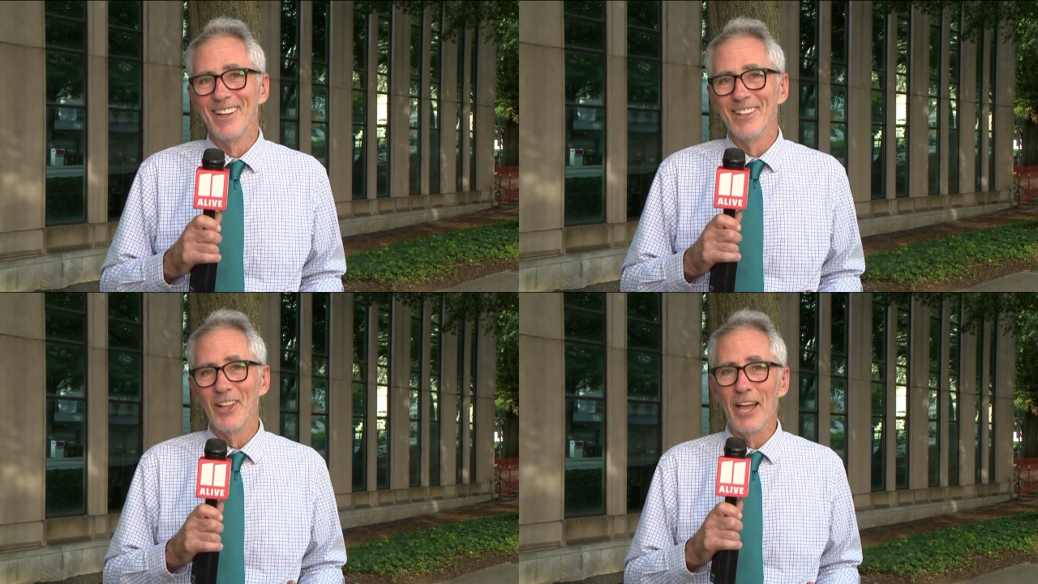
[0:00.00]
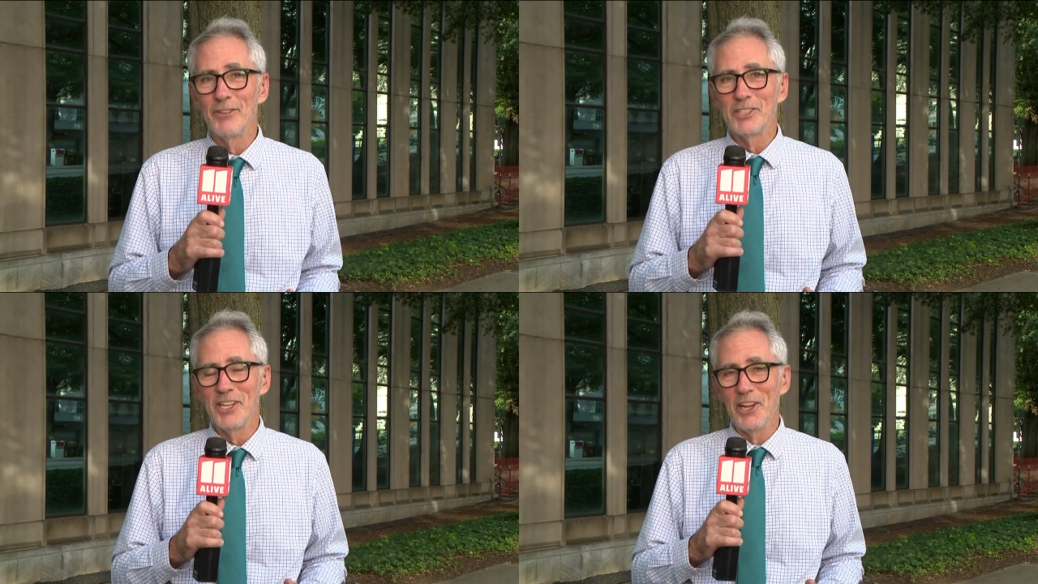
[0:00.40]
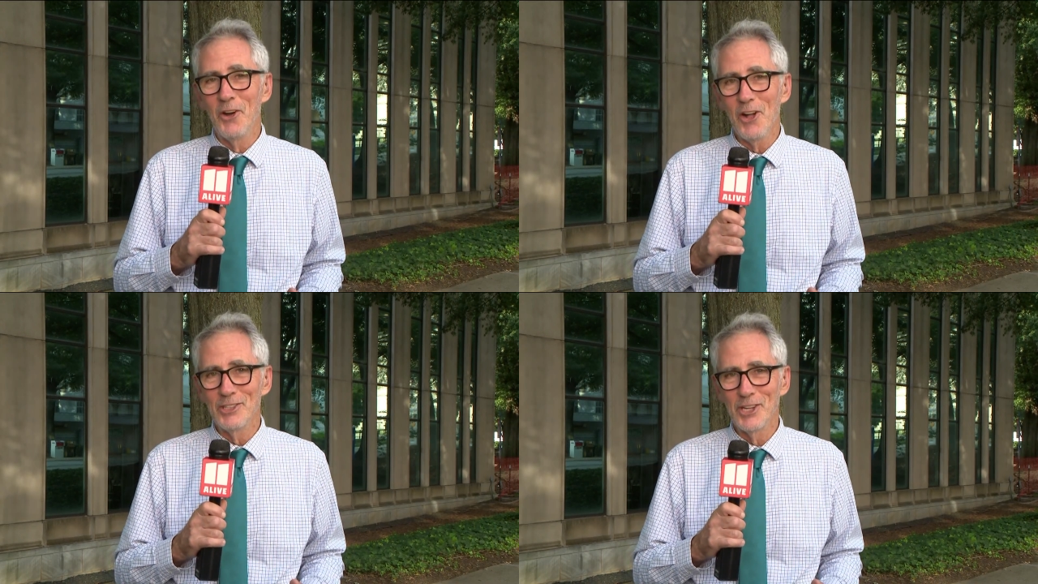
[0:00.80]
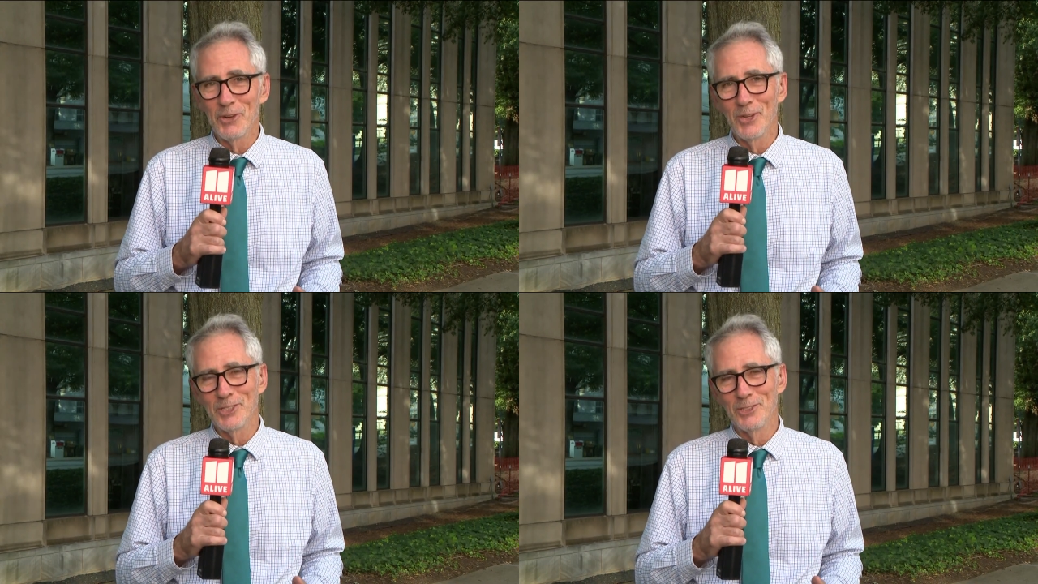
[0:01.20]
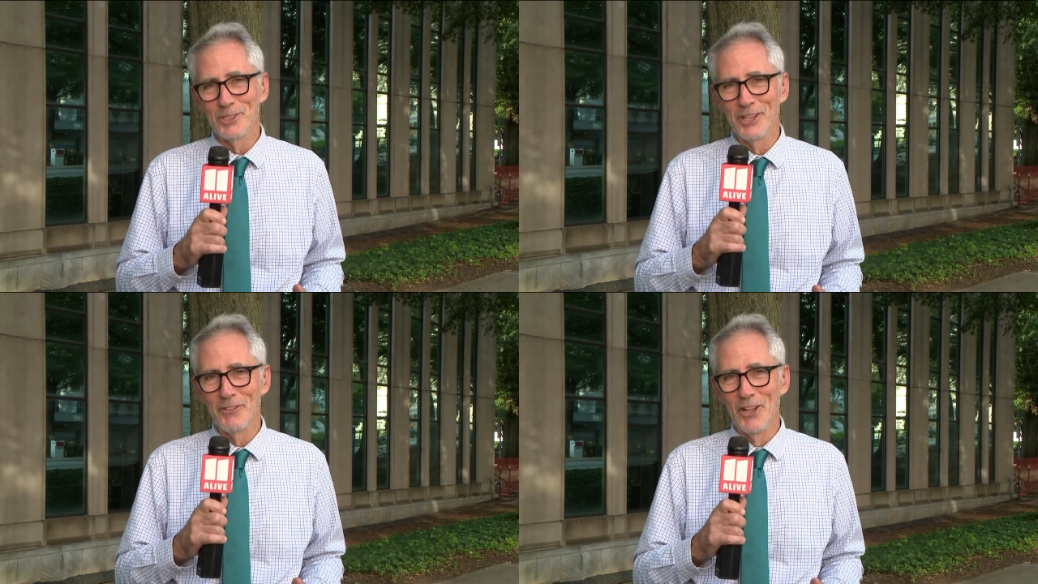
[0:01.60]
Live at City Hall, Doug Richards,
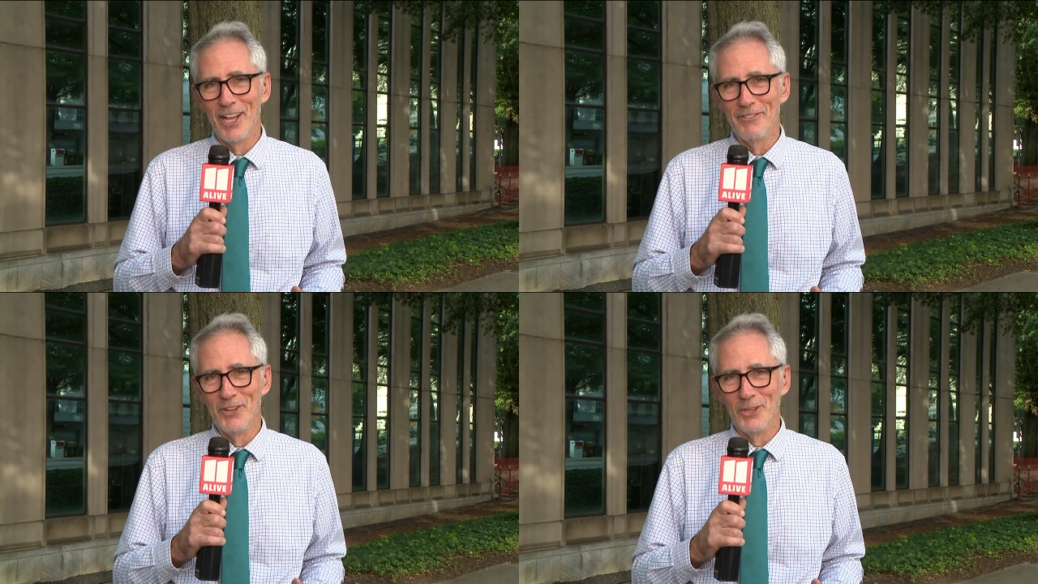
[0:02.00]
11 Alive News.